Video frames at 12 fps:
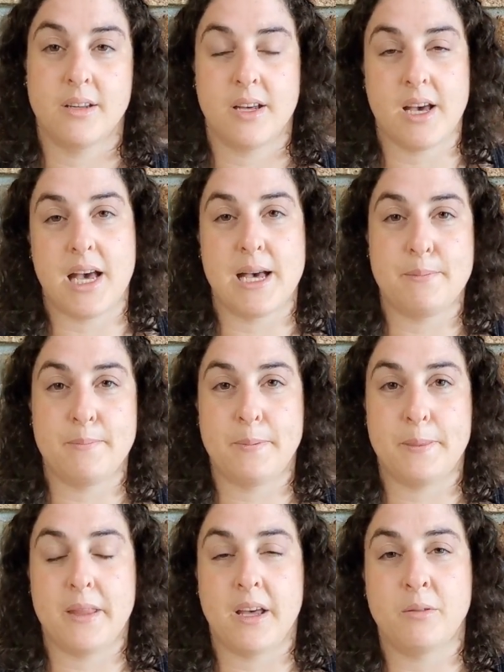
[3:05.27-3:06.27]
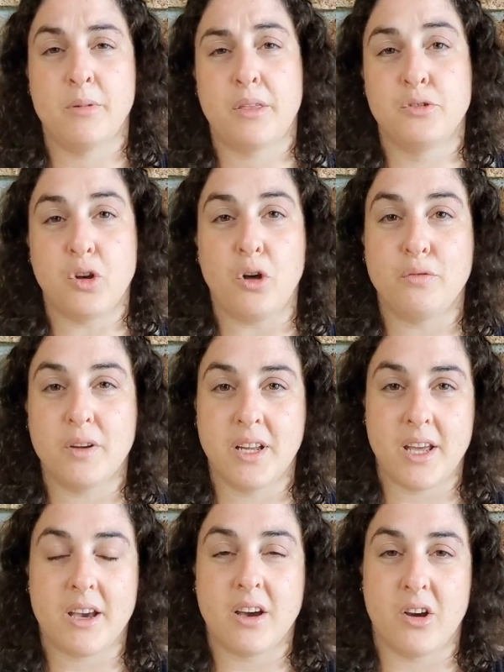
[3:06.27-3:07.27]
With dolphin
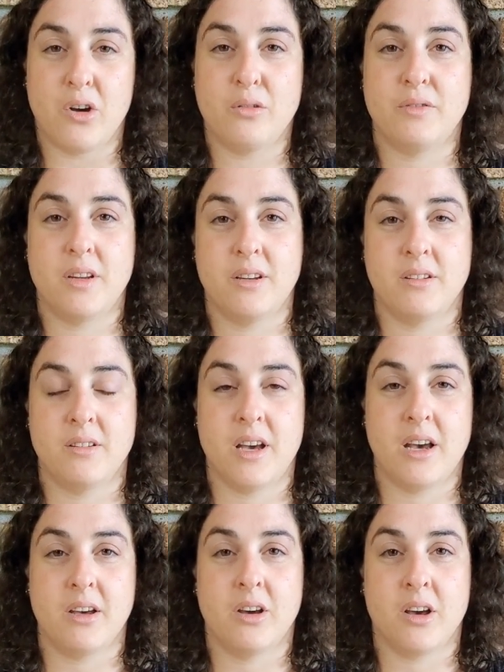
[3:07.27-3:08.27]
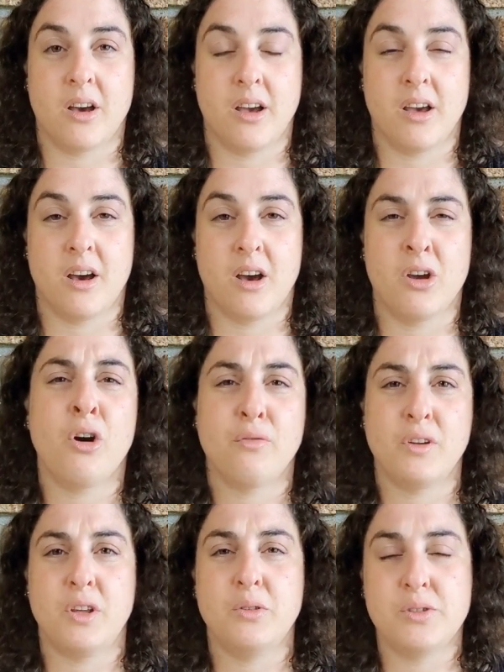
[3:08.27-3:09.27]
kick, I
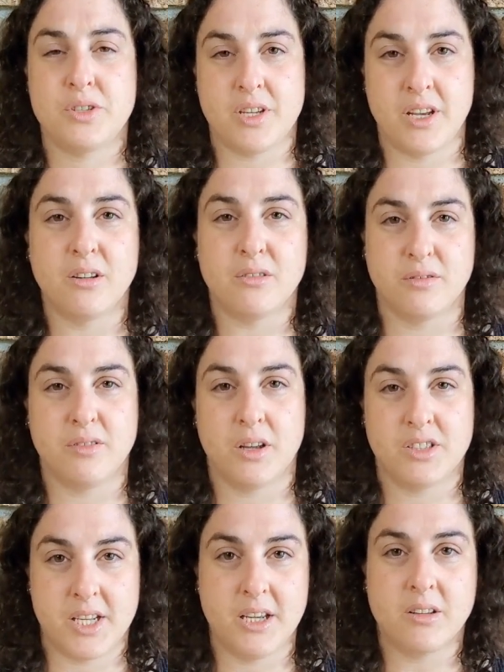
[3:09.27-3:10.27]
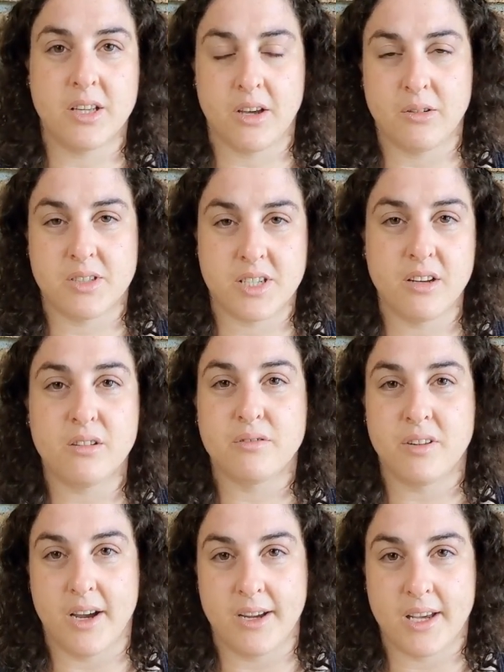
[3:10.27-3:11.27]
often use single kick or single
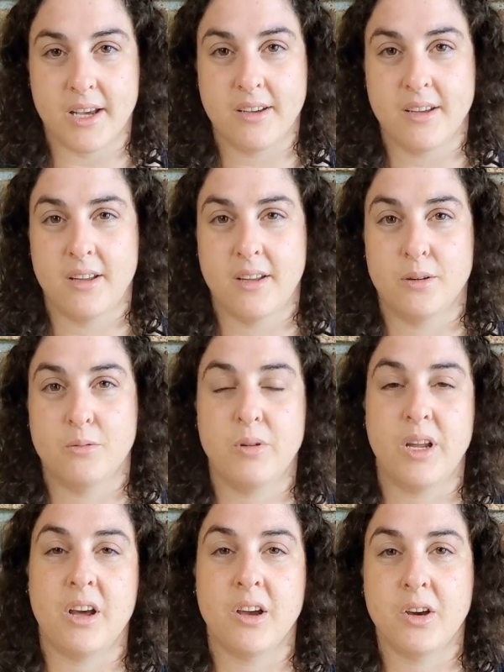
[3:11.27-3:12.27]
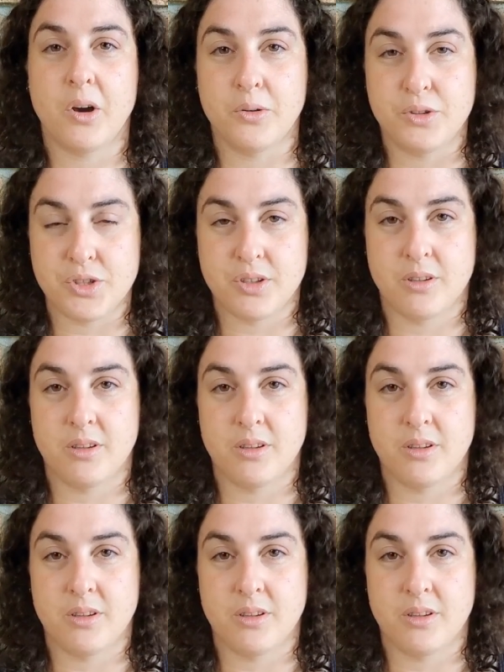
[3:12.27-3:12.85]
fly kick when I coach,